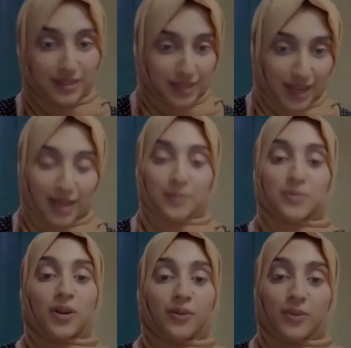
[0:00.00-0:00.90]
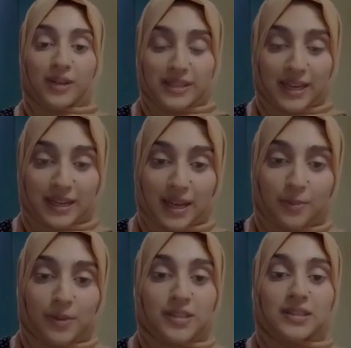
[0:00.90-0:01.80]
types of work
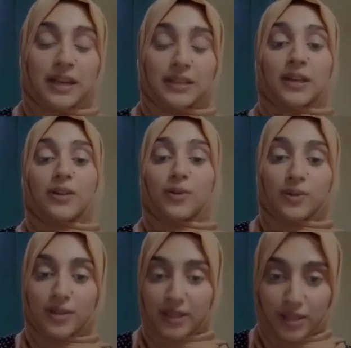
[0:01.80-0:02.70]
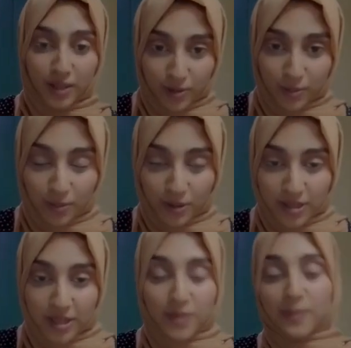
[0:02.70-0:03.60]
dynamics that can occur in a group
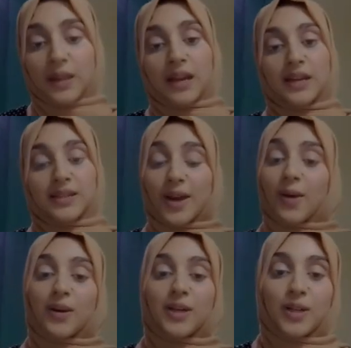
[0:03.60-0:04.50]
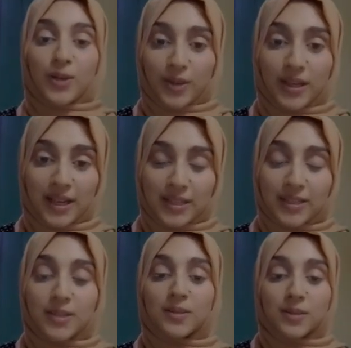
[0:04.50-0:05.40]
project. Now, looking at it,
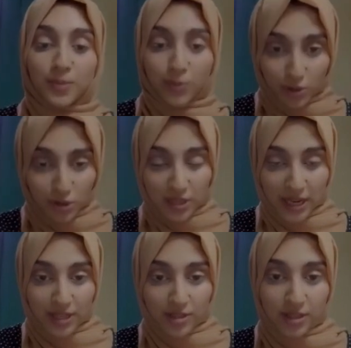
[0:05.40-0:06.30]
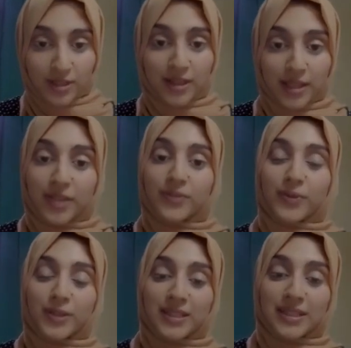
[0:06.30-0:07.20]
the most challenging thing
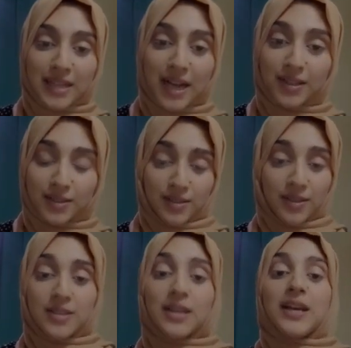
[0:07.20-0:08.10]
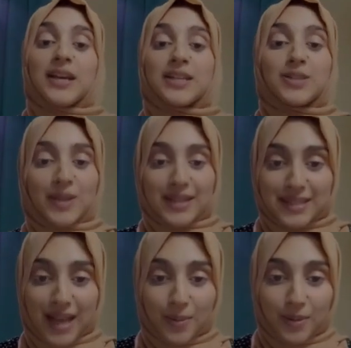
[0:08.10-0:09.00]
for the slackers is to
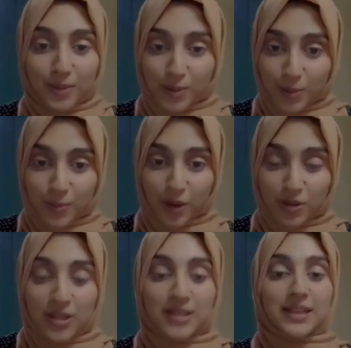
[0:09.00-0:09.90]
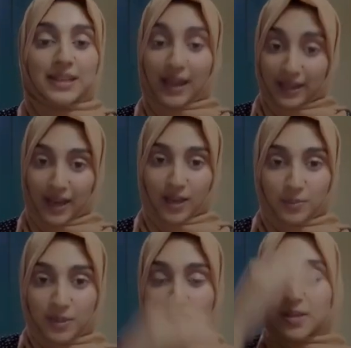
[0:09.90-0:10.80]
examine group projects in
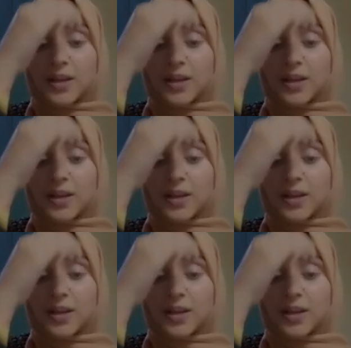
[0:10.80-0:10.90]
academics.